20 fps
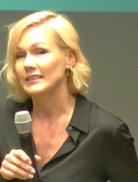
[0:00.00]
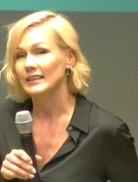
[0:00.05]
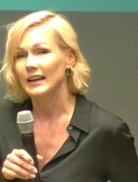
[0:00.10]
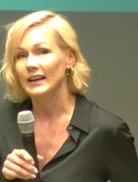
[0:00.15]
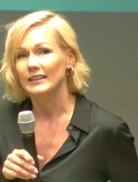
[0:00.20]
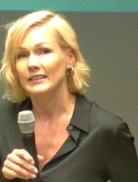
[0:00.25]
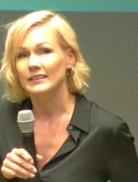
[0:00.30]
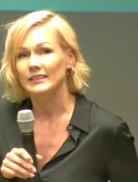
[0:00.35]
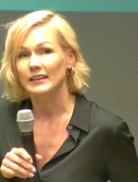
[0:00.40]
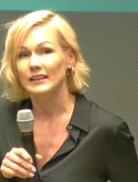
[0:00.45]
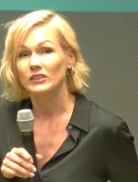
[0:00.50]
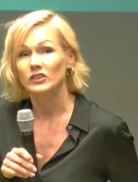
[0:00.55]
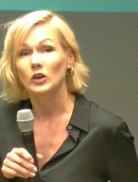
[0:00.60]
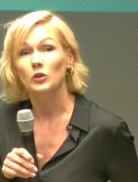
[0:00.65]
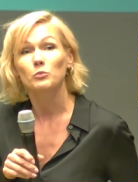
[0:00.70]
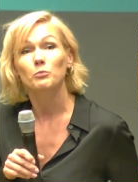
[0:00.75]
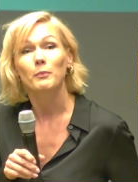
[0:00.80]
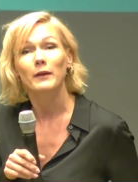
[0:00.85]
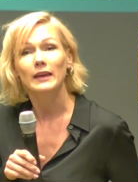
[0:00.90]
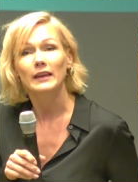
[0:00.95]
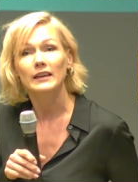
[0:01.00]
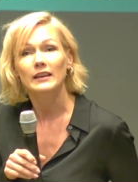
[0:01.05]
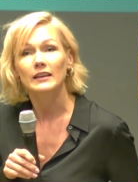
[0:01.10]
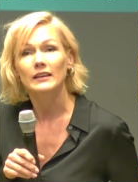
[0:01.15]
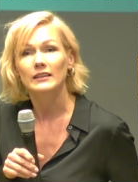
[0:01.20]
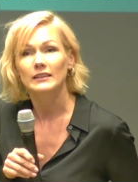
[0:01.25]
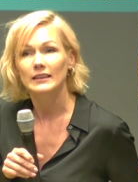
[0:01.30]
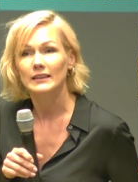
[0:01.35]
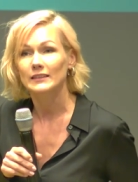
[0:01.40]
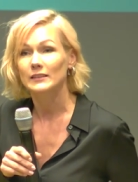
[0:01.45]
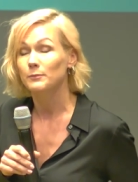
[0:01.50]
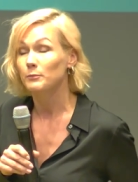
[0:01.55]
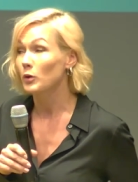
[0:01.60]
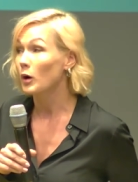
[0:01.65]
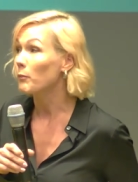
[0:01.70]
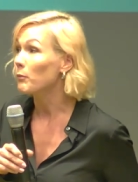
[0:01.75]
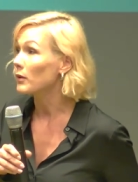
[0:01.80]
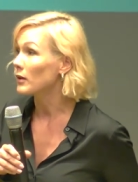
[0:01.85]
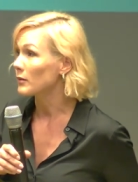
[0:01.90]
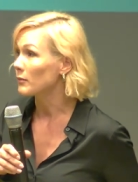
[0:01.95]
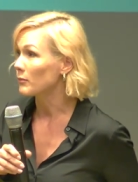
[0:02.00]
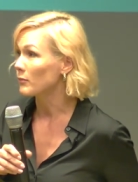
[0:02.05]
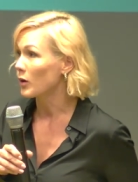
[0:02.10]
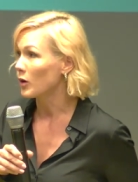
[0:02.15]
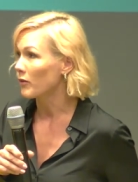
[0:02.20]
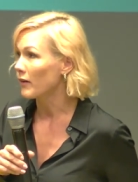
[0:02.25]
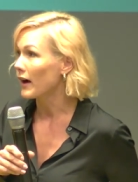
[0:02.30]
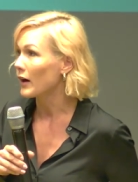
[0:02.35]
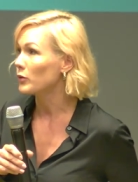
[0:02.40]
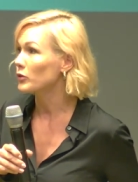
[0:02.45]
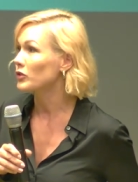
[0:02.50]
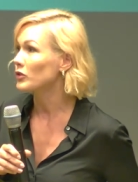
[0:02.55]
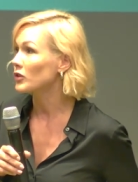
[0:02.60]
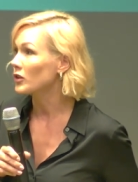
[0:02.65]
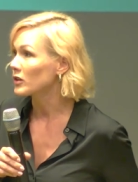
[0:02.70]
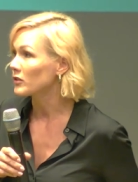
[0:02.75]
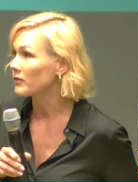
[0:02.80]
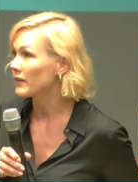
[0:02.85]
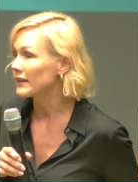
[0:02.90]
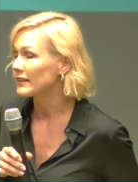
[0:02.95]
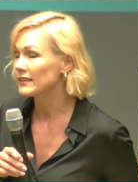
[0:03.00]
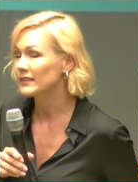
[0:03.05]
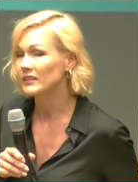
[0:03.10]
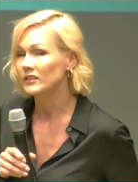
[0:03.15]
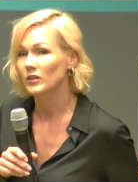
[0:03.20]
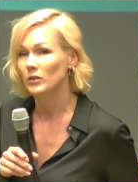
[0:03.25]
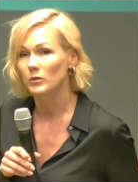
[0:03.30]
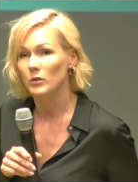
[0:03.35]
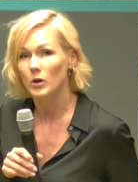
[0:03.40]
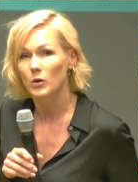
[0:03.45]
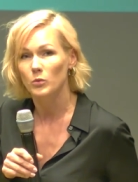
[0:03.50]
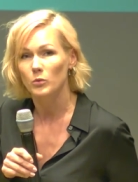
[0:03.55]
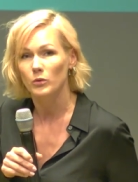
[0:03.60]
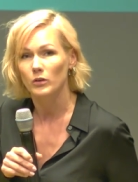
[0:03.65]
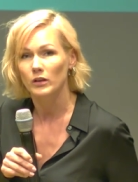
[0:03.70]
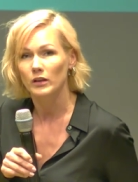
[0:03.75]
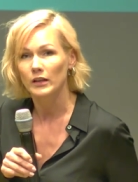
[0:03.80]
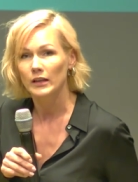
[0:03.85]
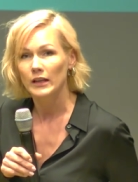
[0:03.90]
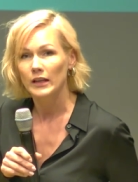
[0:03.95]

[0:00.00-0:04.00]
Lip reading: that don't make this problem of how to convince your own,